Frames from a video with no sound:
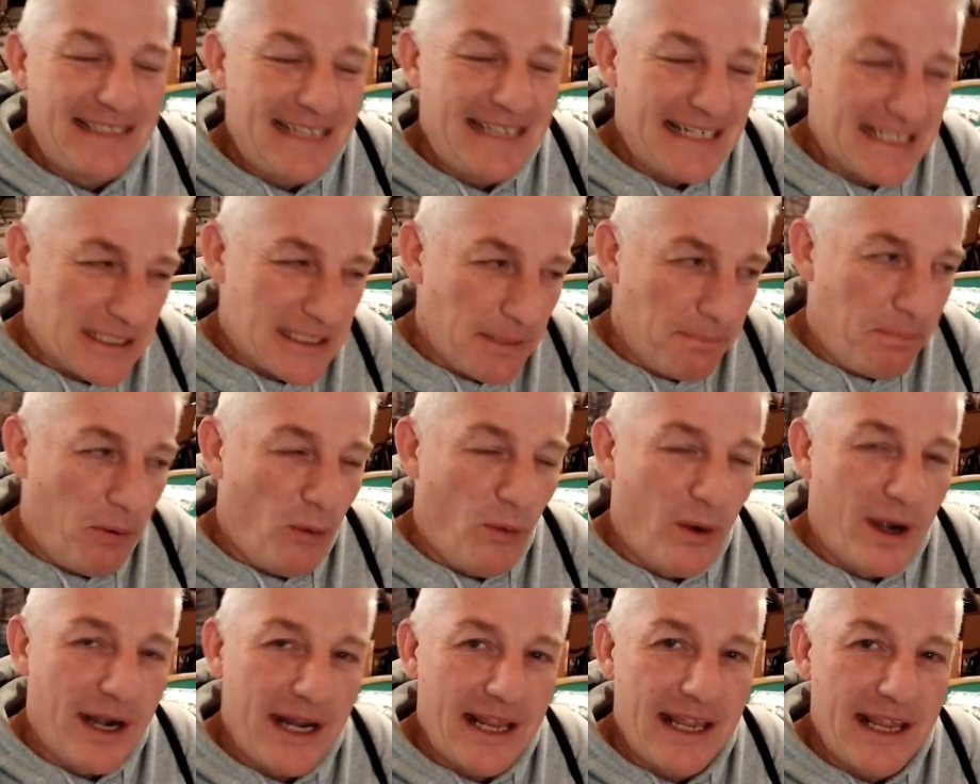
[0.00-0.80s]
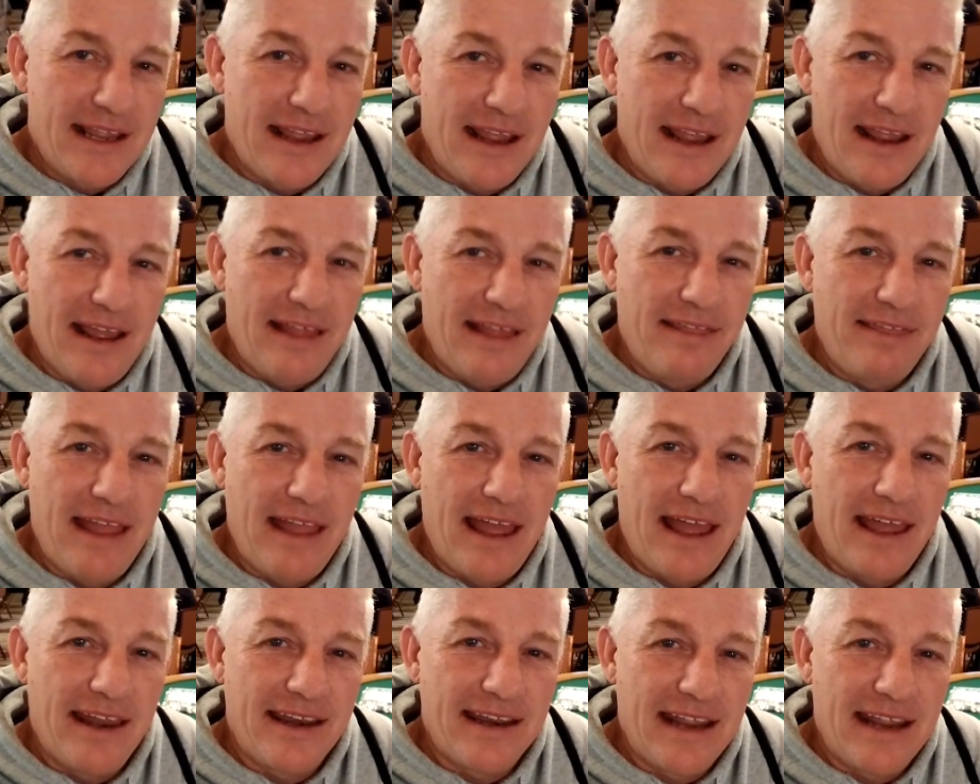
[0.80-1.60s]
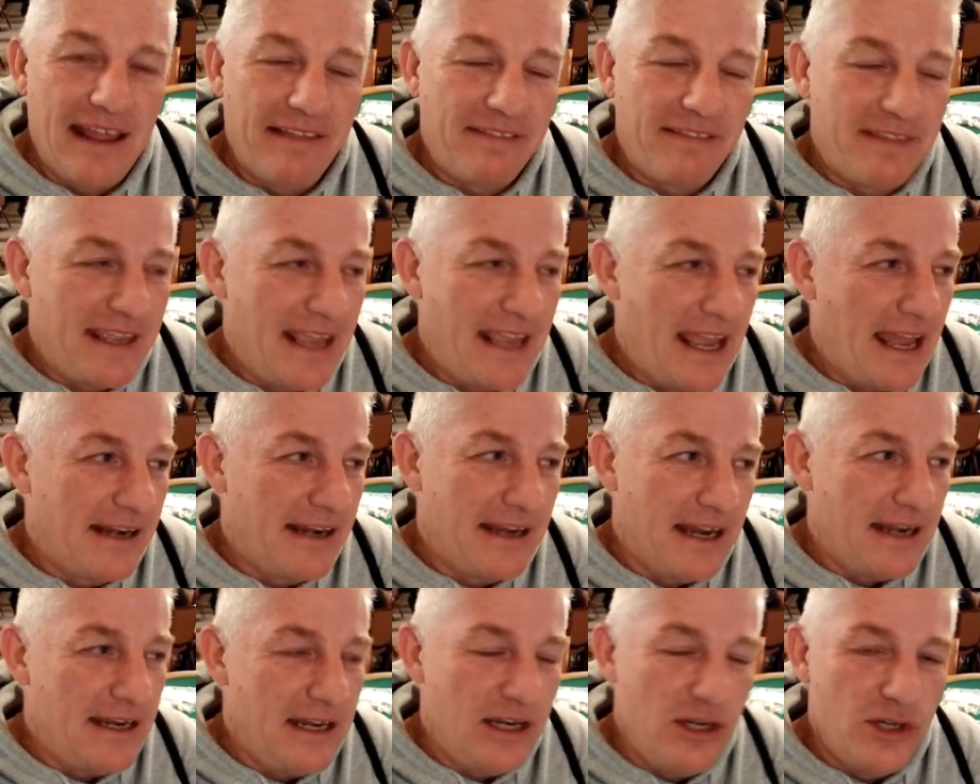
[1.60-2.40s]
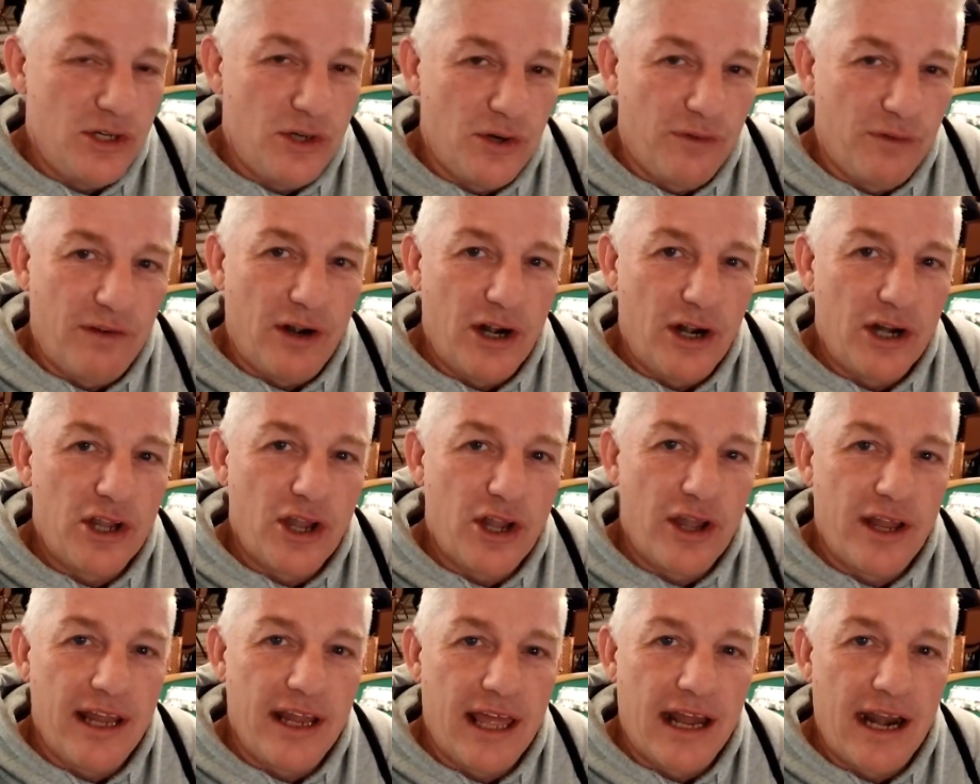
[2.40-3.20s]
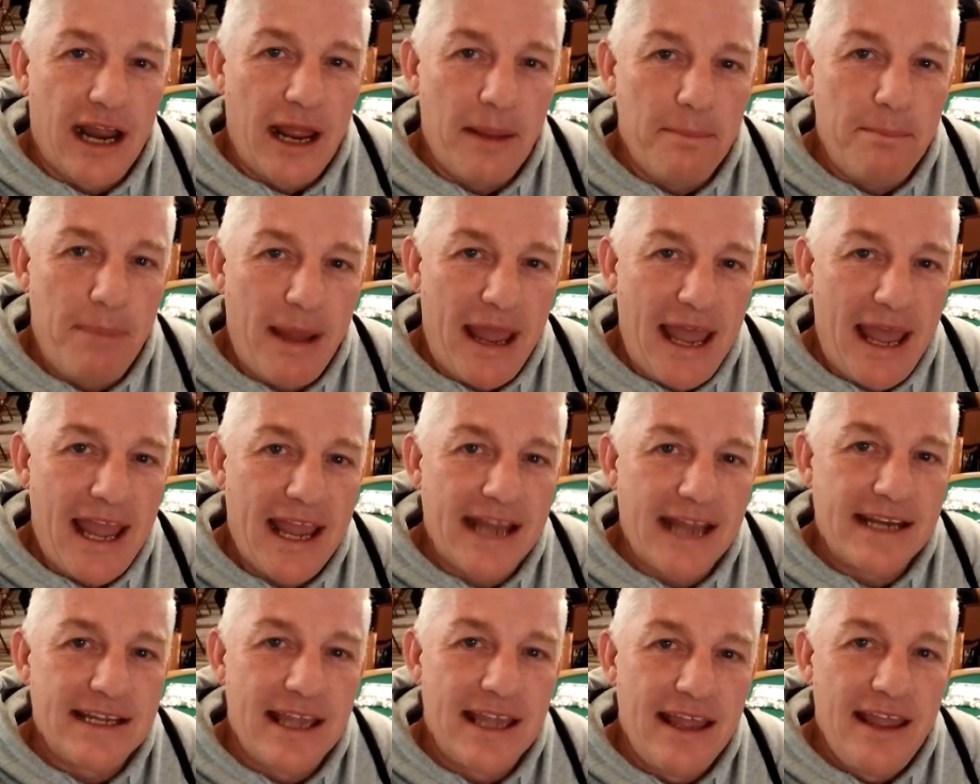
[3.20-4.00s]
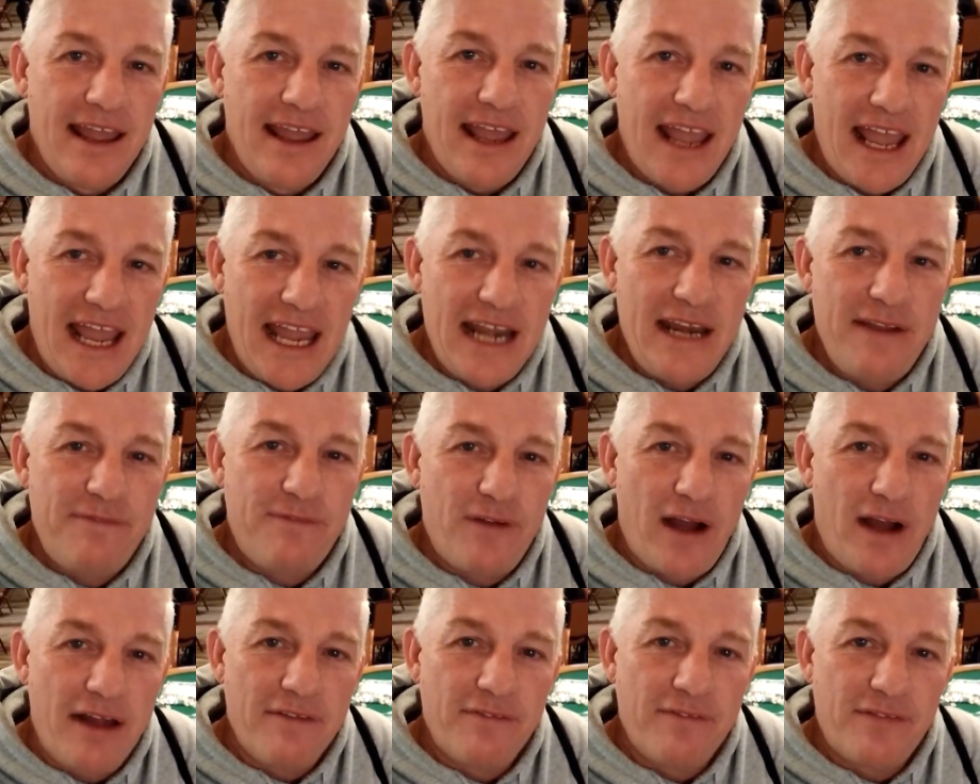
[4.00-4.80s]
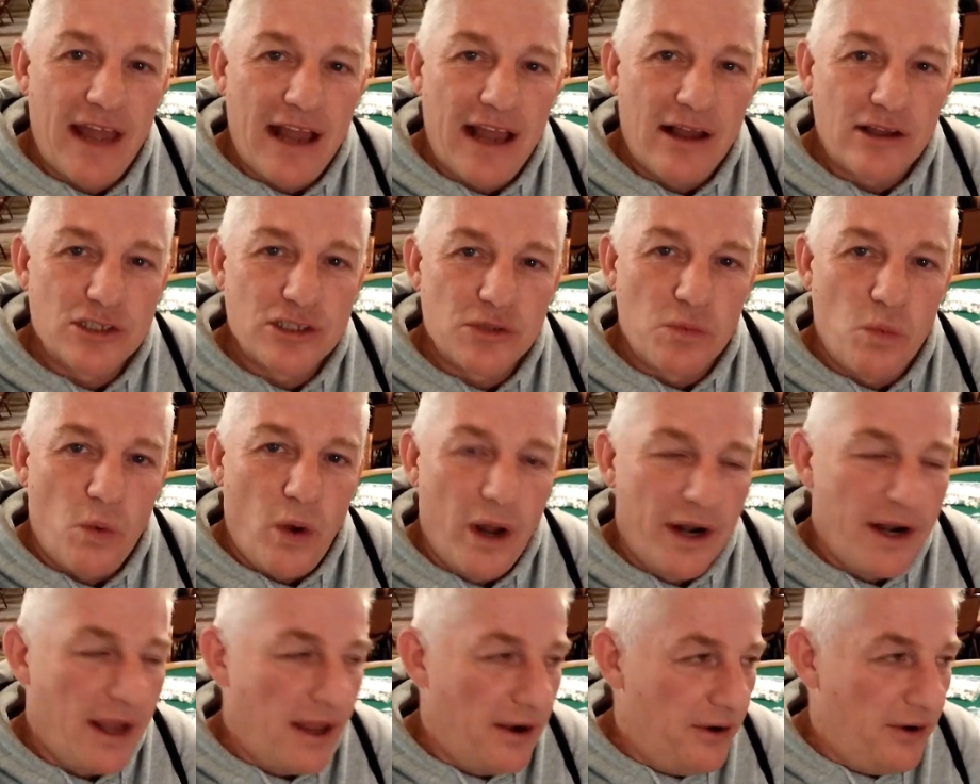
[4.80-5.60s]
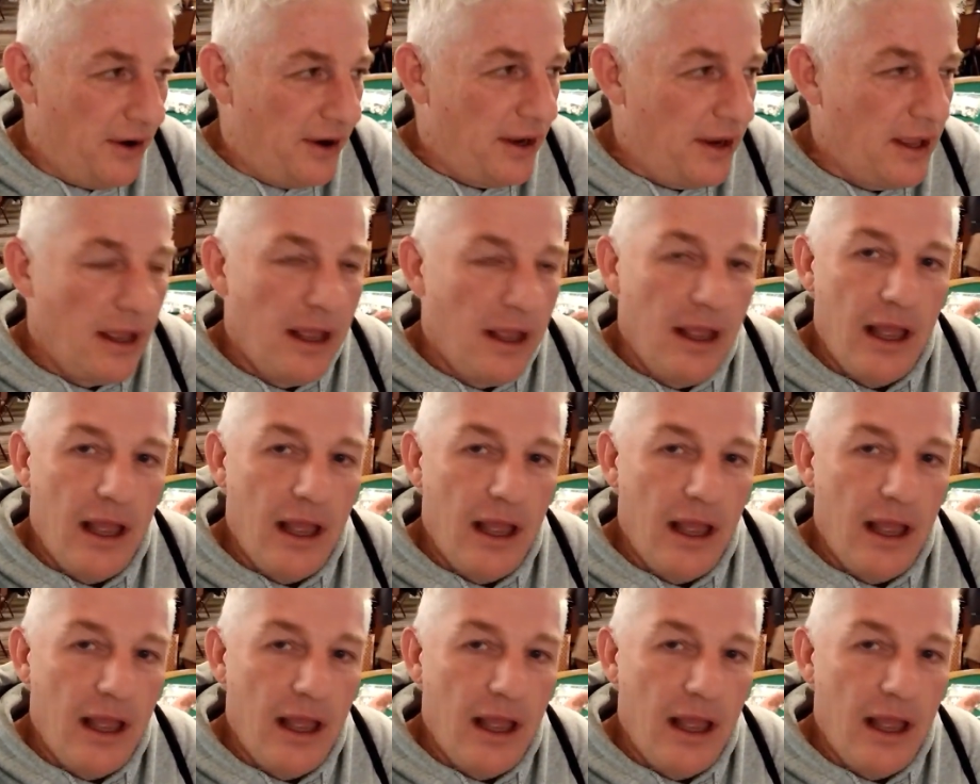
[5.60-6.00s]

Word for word: Disappointing in that at the end I didn't do very good, and I bagged eighty-five thousand one hundred.